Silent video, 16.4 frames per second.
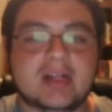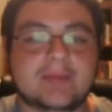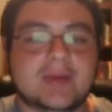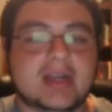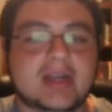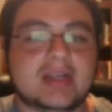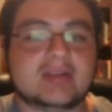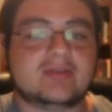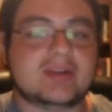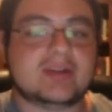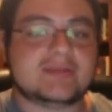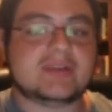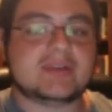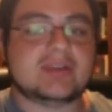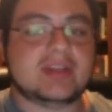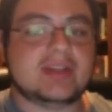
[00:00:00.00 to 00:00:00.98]
But
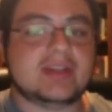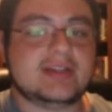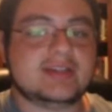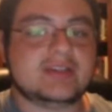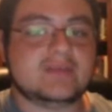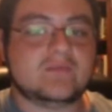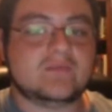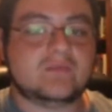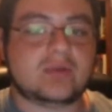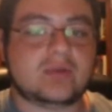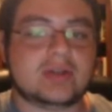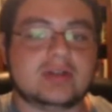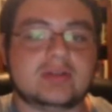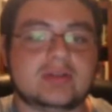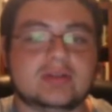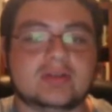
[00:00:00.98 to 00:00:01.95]
Crypts and Things
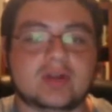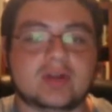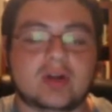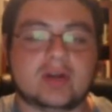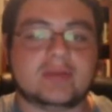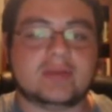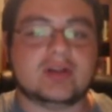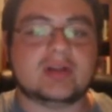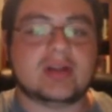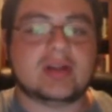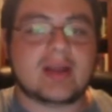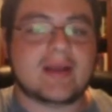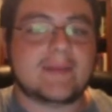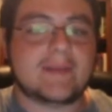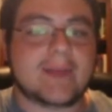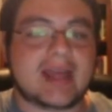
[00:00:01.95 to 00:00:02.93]
boiled armor
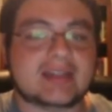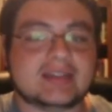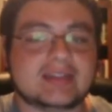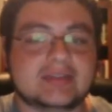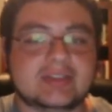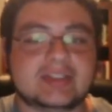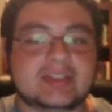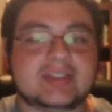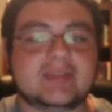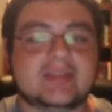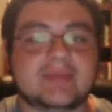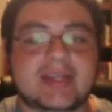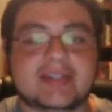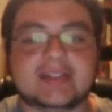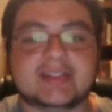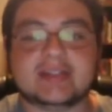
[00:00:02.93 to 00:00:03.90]
back to just the
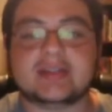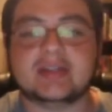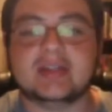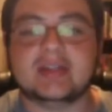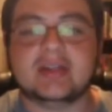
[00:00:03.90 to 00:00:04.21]
basic.